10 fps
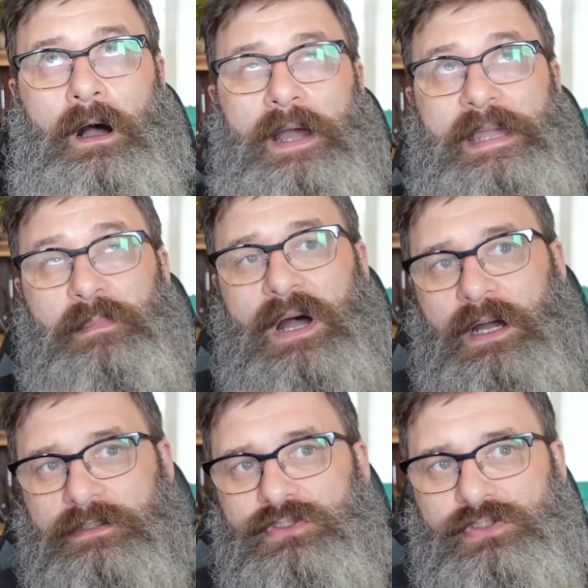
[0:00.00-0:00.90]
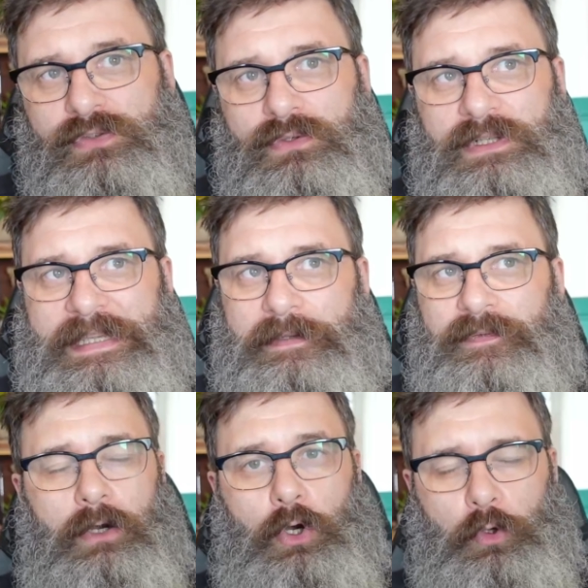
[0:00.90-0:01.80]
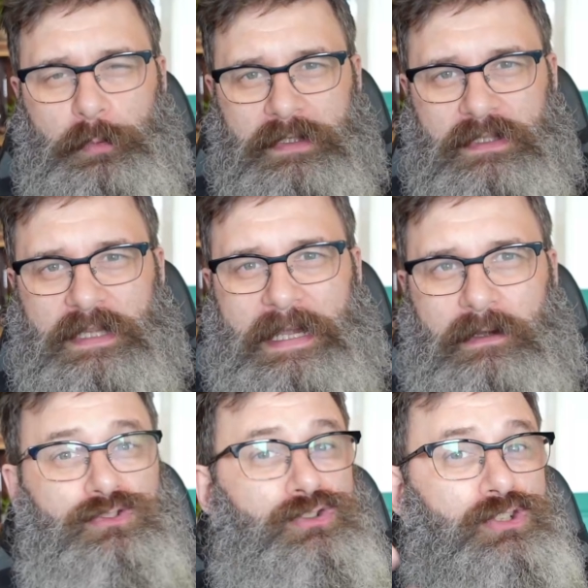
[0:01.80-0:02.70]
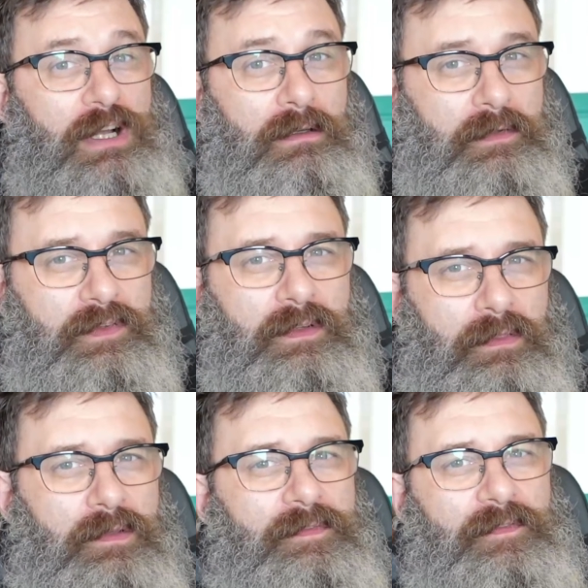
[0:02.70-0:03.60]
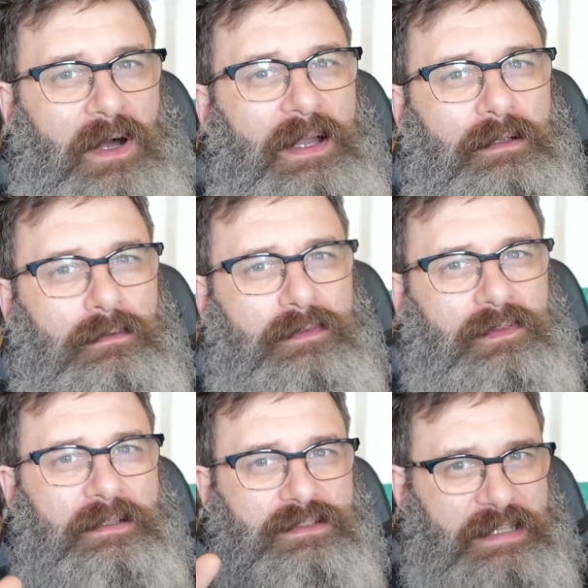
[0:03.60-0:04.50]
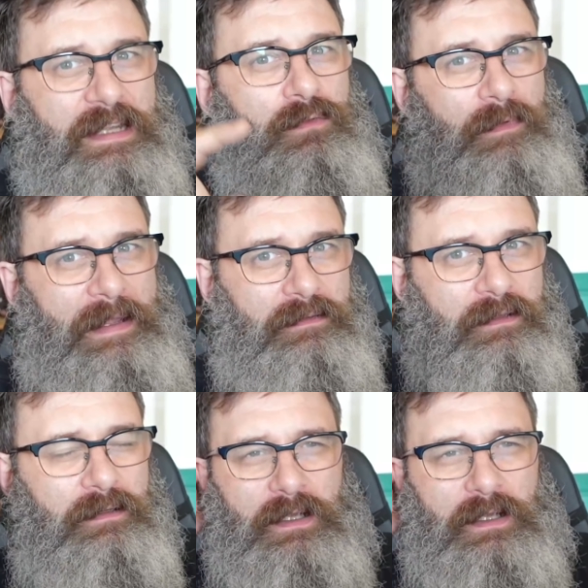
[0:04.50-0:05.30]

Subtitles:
I am unsure if Opencloud chunks the files to get around it.